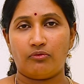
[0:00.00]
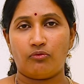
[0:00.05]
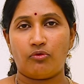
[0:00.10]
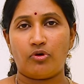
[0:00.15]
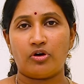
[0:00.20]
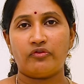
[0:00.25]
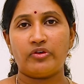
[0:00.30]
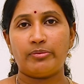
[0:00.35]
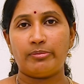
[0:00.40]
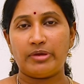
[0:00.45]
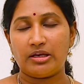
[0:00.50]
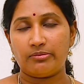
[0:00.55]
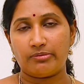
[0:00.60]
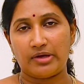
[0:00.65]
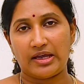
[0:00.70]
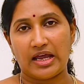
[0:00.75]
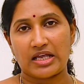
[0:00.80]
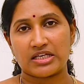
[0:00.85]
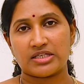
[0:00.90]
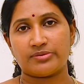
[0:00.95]
What we mean
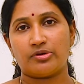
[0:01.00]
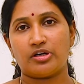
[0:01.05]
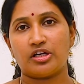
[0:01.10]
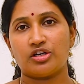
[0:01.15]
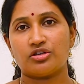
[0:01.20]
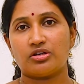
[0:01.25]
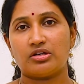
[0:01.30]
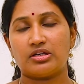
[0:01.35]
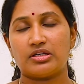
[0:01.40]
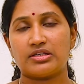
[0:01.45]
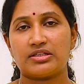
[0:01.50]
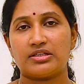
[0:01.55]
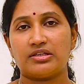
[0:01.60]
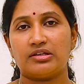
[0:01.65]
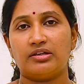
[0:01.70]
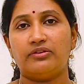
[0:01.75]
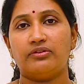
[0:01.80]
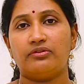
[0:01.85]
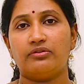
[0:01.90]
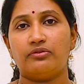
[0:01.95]
by aspiration is
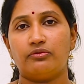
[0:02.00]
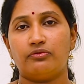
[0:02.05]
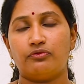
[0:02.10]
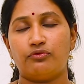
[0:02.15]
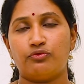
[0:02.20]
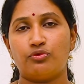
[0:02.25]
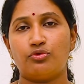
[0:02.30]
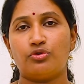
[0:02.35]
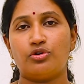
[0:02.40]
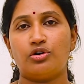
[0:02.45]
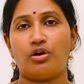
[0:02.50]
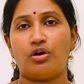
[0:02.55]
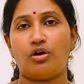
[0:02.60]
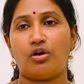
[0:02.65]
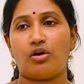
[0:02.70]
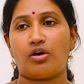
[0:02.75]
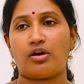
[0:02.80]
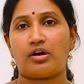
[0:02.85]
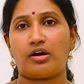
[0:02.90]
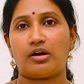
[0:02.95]
the food
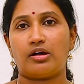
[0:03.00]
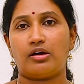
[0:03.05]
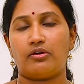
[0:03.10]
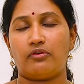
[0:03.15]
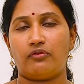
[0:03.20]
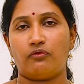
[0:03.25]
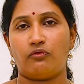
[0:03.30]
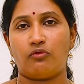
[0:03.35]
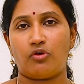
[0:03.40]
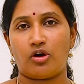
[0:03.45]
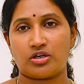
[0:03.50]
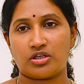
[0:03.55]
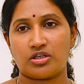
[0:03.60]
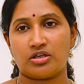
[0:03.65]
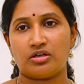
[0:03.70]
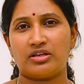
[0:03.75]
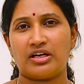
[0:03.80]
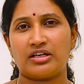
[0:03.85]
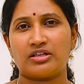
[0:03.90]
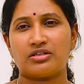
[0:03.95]
or
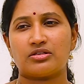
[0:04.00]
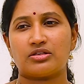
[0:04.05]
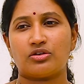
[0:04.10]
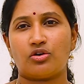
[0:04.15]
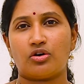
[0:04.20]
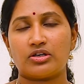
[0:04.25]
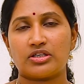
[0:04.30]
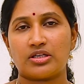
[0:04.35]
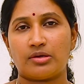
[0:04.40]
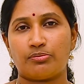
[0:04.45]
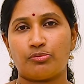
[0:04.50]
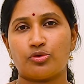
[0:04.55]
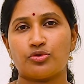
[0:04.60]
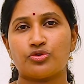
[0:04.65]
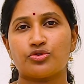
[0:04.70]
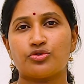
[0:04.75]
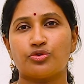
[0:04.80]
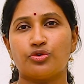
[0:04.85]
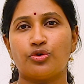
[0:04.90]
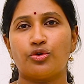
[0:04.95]
water that's not
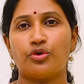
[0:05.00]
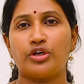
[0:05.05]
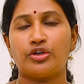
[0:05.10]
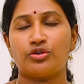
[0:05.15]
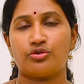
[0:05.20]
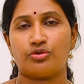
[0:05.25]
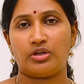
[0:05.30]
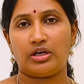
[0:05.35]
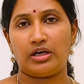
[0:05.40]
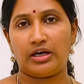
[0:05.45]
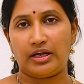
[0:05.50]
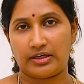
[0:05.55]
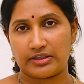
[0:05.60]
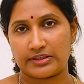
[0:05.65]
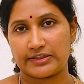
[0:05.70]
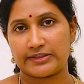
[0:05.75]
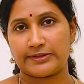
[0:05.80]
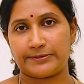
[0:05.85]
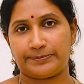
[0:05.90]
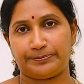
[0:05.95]
supposed to go into the
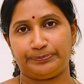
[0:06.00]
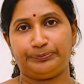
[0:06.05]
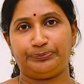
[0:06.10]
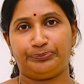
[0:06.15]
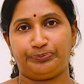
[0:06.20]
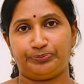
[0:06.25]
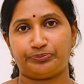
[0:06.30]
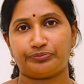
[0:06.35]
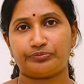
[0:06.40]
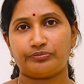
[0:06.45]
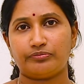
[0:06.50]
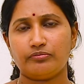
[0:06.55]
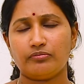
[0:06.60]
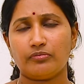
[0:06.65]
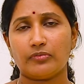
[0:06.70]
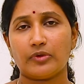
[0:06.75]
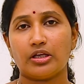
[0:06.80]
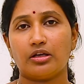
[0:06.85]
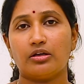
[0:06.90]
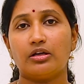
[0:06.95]
lungs.
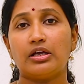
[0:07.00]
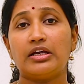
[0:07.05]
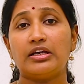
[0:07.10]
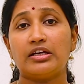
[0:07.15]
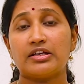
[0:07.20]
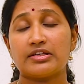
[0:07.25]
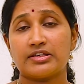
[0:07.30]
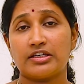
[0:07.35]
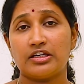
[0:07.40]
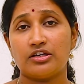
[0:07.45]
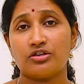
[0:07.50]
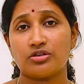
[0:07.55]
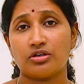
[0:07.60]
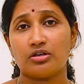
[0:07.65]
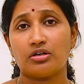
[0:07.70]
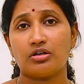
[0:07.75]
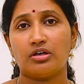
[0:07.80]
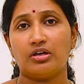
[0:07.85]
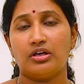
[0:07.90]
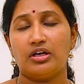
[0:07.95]
In a
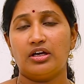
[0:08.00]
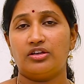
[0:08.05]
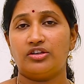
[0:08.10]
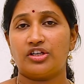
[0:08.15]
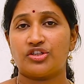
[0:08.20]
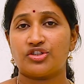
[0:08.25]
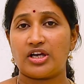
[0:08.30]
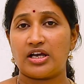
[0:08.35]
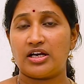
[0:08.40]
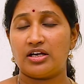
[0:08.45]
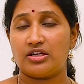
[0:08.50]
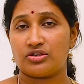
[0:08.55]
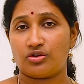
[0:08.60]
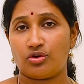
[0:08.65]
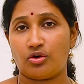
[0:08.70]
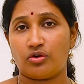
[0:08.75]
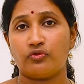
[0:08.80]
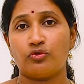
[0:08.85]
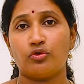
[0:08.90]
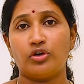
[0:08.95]
seizure, the child is
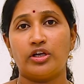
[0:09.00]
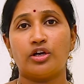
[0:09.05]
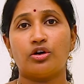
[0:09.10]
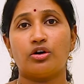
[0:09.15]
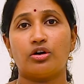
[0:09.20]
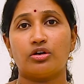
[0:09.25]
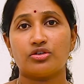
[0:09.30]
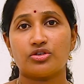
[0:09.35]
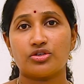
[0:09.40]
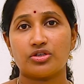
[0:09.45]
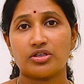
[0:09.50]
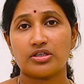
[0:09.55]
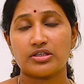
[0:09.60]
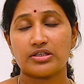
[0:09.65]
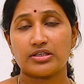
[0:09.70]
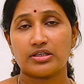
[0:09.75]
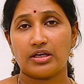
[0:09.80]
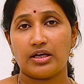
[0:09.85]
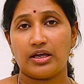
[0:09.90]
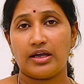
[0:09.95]
not fully
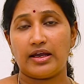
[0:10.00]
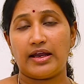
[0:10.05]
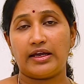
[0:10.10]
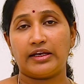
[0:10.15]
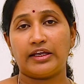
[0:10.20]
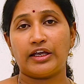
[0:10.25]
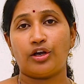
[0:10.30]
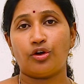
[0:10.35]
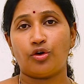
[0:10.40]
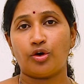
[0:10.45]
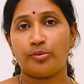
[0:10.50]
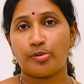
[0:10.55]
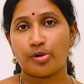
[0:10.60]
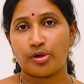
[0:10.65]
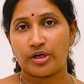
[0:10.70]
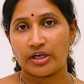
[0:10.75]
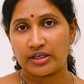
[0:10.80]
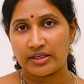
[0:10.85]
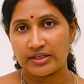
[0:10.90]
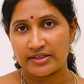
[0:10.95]
conscious and cannot
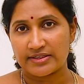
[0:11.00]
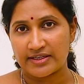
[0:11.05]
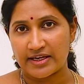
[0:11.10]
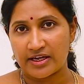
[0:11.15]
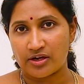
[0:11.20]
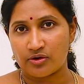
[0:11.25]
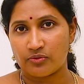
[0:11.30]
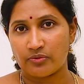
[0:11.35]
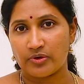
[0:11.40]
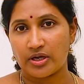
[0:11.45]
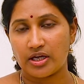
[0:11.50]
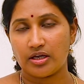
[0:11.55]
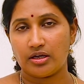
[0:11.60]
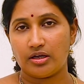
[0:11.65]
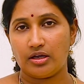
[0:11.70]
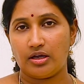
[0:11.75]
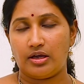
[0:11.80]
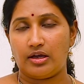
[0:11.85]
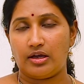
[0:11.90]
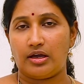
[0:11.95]
protect his airway,
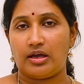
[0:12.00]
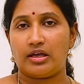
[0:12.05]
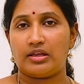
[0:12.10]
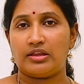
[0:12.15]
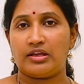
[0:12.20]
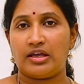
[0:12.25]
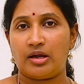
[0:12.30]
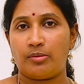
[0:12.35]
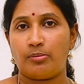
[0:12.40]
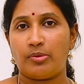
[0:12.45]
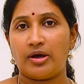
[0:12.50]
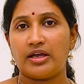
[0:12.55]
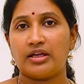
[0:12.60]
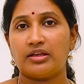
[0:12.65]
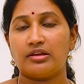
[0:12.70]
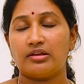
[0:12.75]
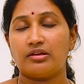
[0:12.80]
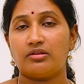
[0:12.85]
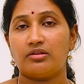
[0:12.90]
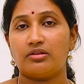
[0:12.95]
and
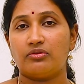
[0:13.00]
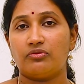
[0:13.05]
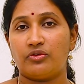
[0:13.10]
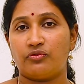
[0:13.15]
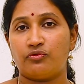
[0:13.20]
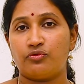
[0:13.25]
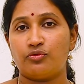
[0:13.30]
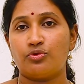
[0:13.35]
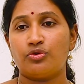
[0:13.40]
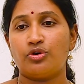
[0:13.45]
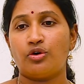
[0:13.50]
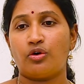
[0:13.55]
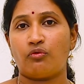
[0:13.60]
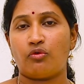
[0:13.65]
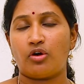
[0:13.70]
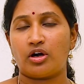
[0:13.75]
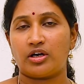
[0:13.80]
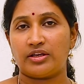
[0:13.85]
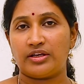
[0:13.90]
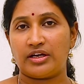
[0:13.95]
thereby the food or
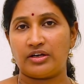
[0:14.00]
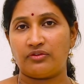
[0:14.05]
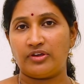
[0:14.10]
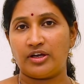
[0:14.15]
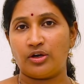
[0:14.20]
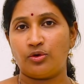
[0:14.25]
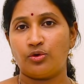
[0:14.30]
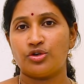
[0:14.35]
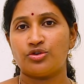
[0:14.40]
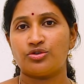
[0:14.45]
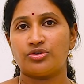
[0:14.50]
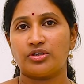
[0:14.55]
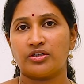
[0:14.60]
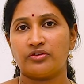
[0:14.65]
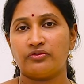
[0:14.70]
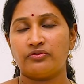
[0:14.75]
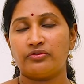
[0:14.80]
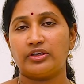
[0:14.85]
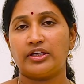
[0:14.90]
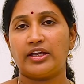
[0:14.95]
water that we are going to
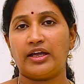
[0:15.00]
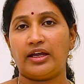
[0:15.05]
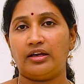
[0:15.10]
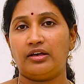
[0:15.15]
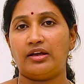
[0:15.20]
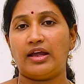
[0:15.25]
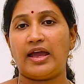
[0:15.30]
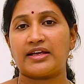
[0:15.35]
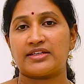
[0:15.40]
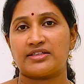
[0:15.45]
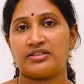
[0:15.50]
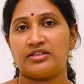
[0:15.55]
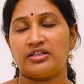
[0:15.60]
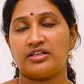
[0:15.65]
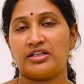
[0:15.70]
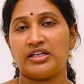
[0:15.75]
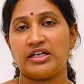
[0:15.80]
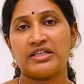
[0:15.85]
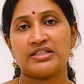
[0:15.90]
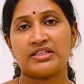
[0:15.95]
give can
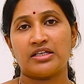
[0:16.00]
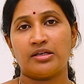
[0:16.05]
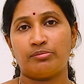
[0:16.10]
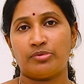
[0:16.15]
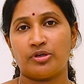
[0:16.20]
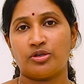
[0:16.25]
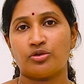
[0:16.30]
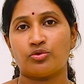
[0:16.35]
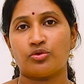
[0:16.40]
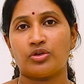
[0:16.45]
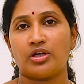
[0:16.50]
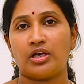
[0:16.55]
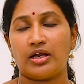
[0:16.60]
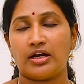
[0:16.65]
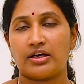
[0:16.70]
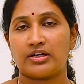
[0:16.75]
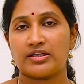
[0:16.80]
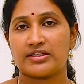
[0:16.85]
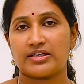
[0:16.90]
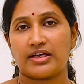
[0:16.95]
accidentally slip into the
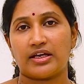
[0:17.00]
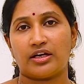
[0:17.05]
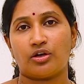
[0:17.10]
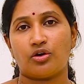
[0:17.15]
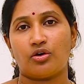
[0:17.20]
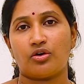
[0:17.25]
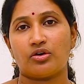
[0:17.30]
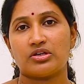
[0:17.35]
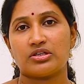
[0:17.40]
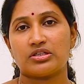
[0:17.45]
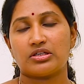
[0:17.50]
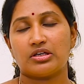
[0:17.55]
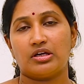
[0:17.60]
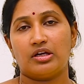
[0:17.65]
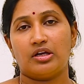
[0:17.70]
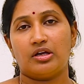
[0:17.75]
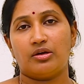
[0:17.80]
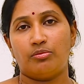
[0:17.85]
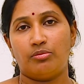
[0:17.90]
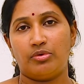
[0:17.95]
lungs and cause
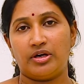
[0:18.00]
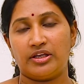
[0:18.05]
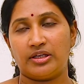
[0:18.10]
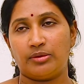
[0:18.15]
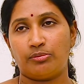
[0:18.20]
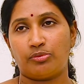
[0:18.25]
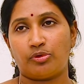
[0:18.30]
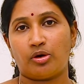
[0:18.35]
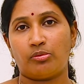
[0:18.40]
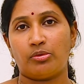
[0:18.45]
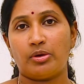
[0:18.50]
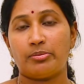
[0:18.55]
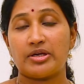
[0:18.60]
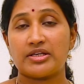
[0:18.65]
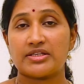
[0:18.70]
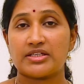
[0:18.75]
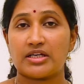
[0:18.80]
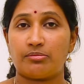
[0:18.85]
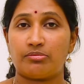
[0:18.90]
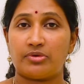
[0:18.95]
breathing problem,
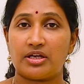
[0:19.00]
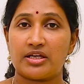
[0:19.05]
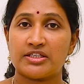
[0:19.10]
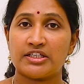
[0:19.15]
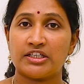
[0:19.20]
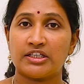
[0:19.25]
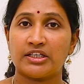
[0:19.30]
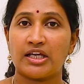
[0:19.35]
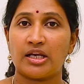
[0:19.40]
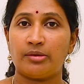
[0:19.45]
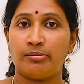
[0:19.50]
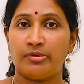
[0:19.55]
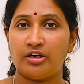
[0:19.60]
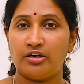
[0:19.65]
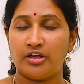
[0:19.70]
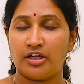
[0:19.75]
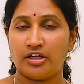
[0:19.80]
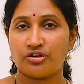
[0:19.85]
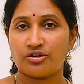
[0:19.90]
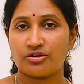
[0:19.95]
and sometimes it can be
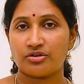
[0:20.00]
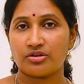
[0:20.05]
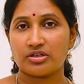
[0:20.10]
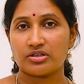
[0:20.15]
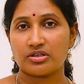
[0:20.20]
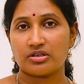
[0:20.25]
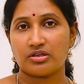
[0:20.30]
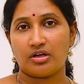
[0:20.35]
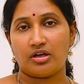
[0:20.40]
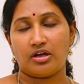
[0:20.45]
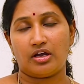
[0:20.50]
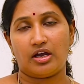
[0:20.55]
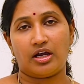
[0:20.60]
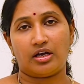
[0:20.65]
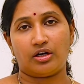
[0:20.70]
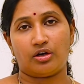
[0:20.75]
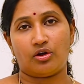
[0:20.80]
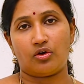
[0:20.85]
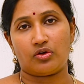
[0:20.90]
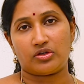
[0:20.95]
dangerous
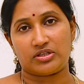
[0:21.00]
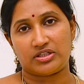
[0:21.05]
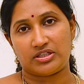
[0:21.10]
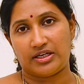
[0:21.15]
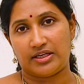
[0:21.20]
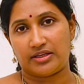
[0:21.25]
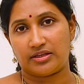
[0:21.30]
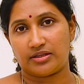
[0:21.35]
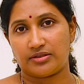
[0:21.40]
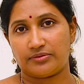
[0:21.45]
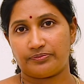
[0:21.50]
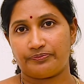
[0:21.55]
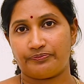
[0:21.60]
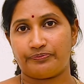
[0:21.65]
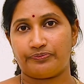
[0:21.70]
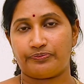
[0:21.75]
and cause death.